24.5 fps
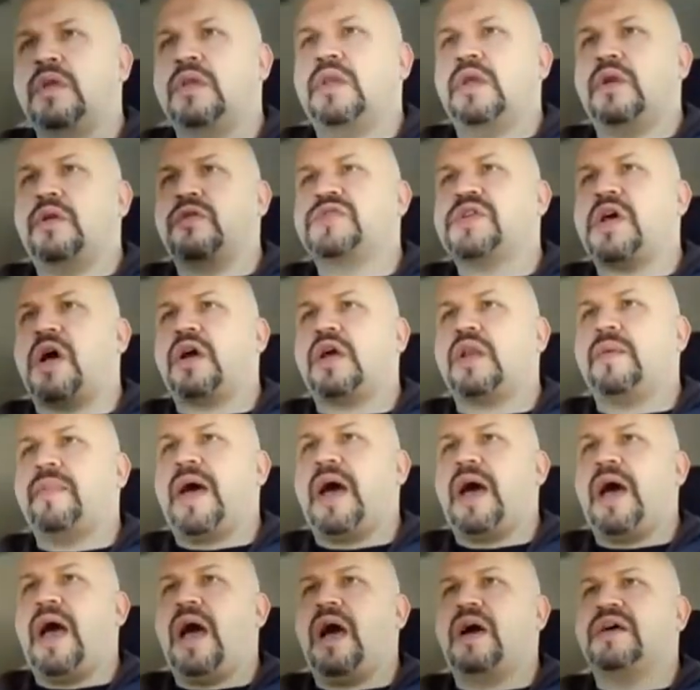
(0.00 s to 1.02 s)
that are talking
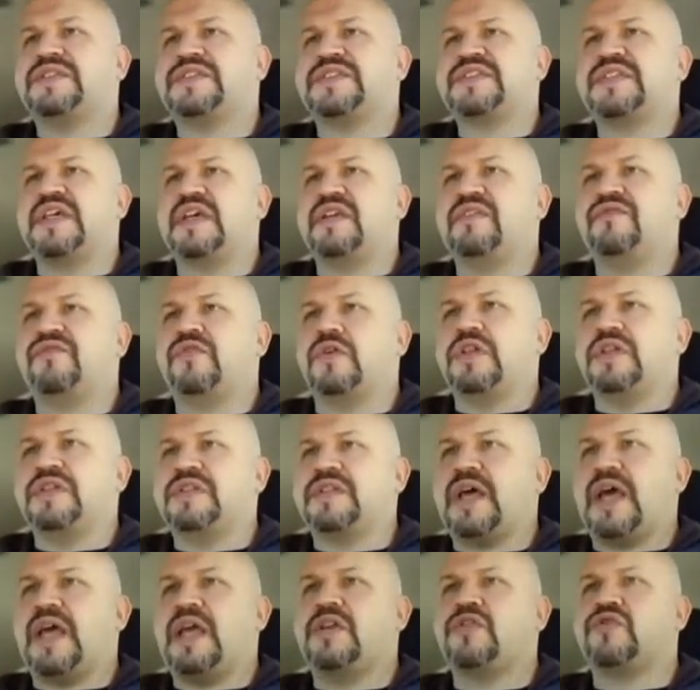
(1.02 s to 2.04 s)
about how it's sinful
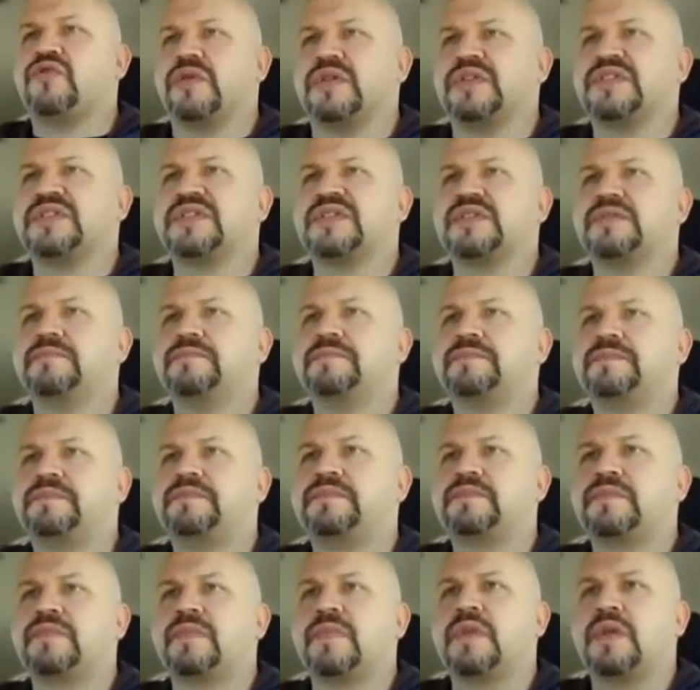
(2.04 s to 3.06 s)
and dangerous,
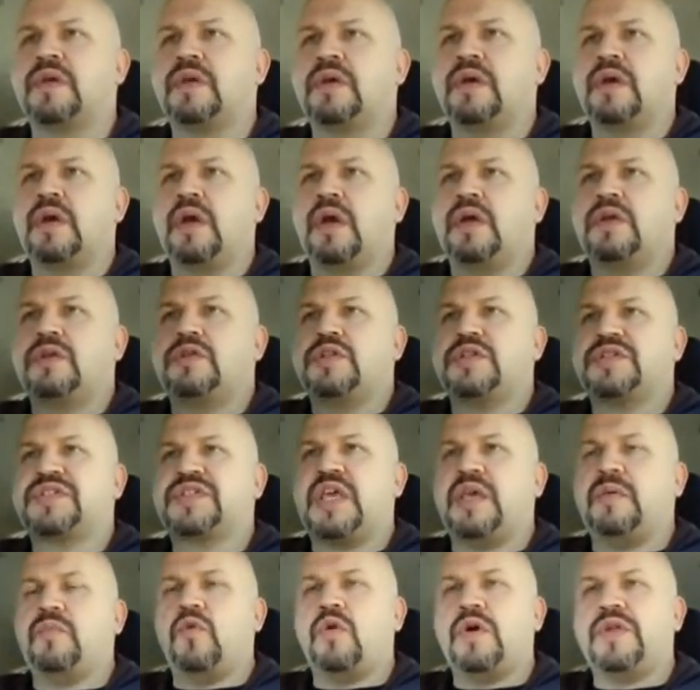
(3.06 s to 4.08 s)

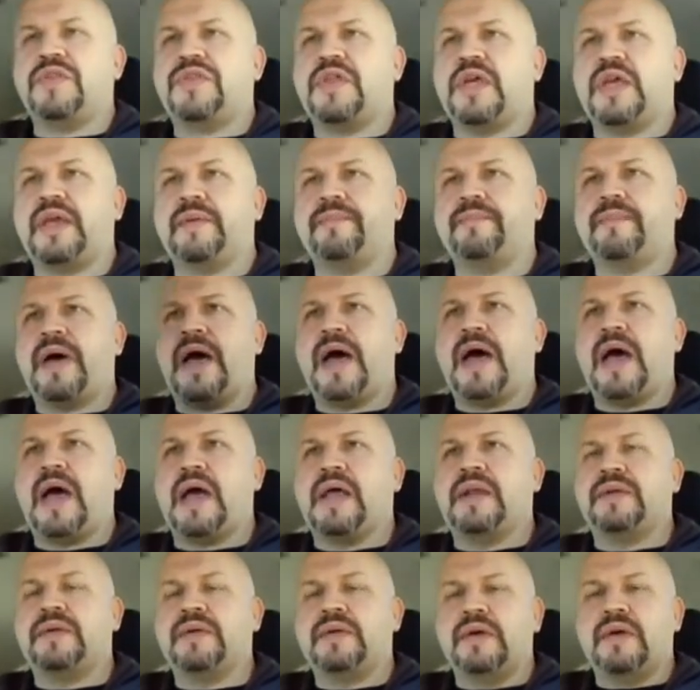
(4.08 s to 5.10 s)
just keep one thing in
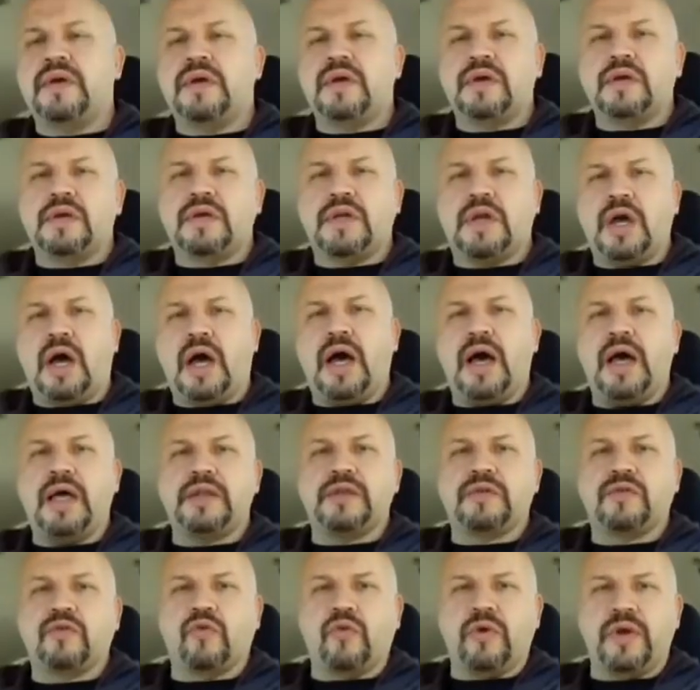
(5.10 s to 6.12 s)
mind.
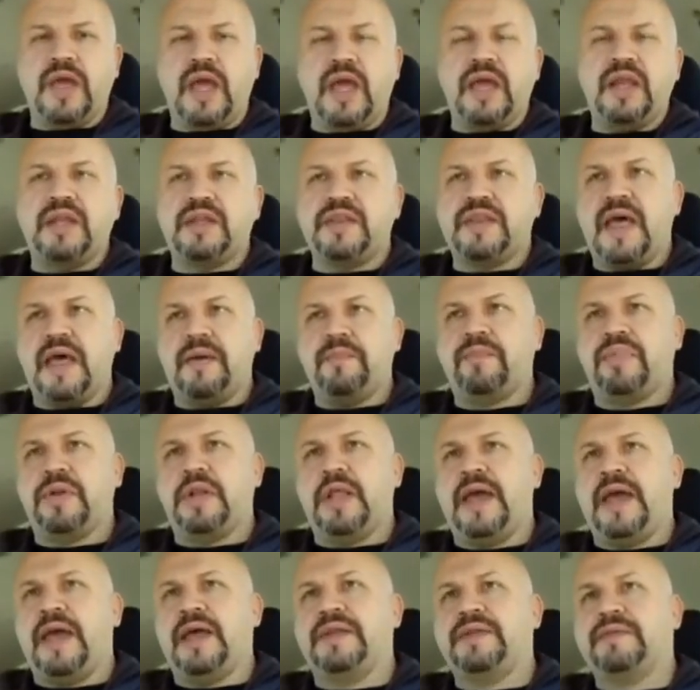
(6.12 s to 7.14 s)
God created that
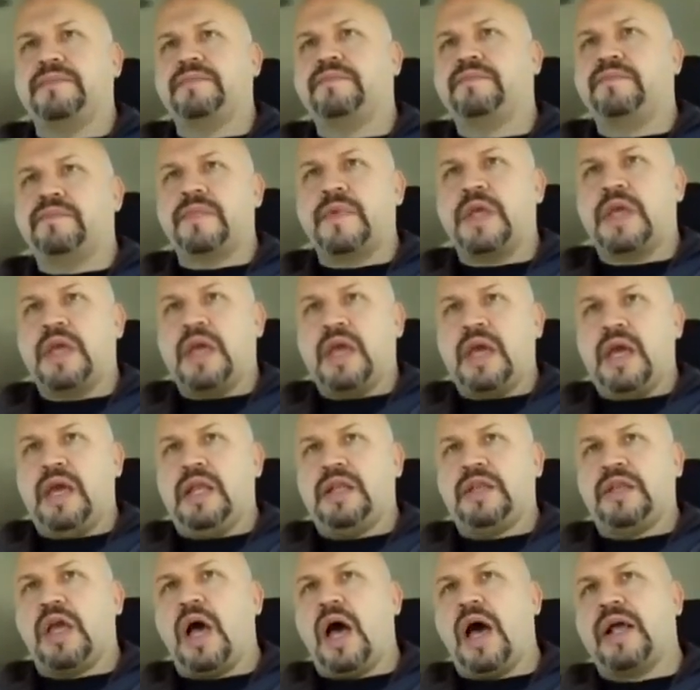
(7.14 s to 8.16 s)
plan,
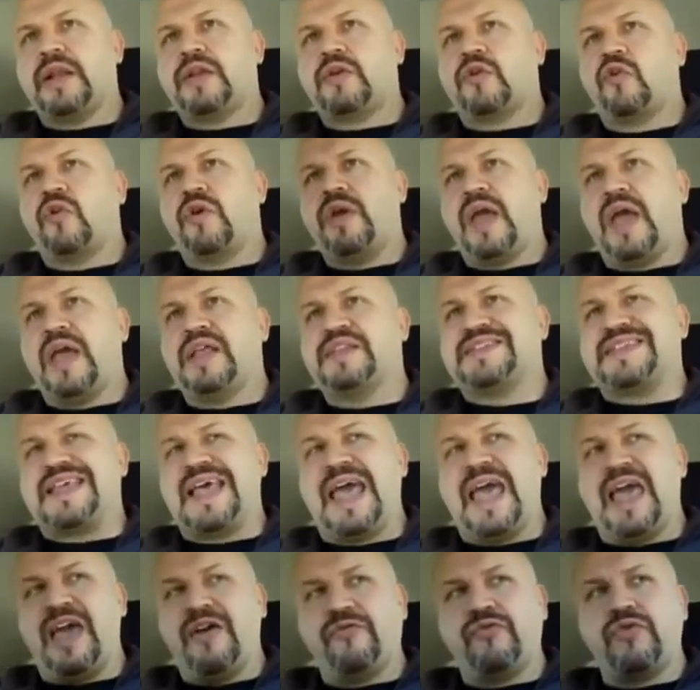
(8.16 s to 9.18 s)
and God creates
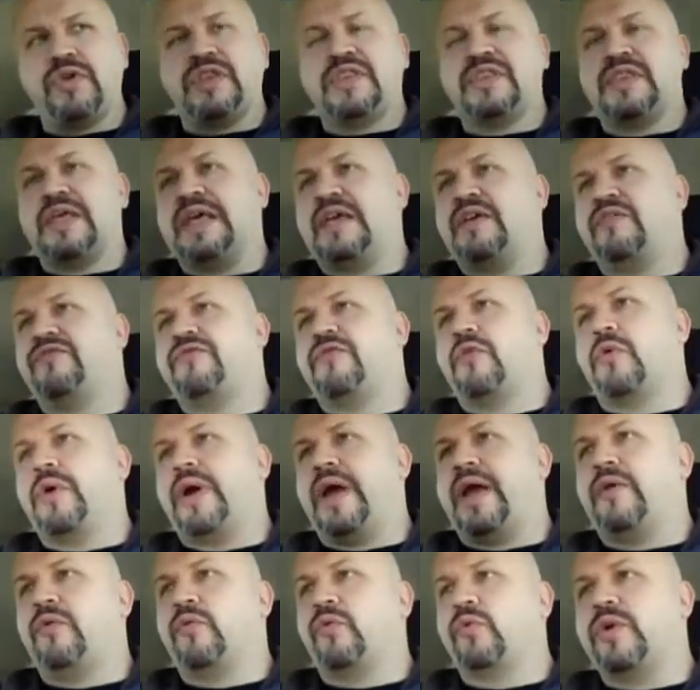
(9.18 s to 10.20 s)
everything
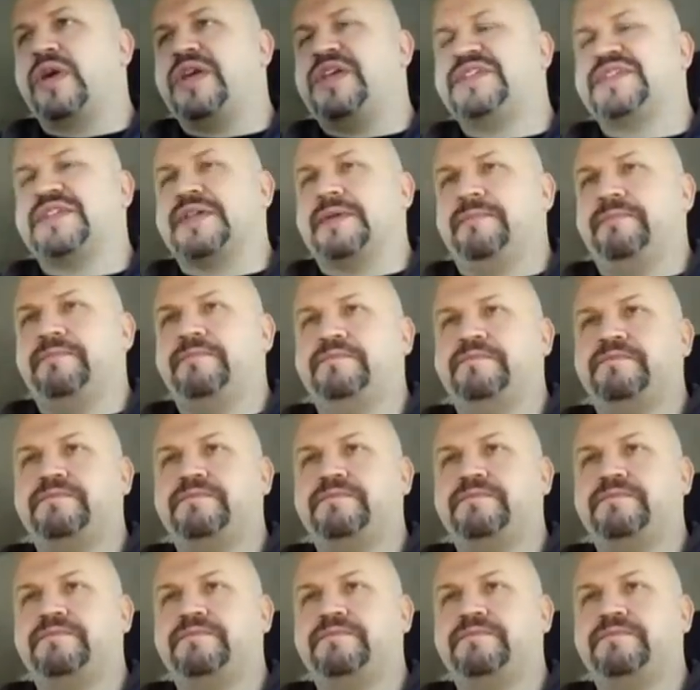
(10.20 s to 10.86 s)
for a reason.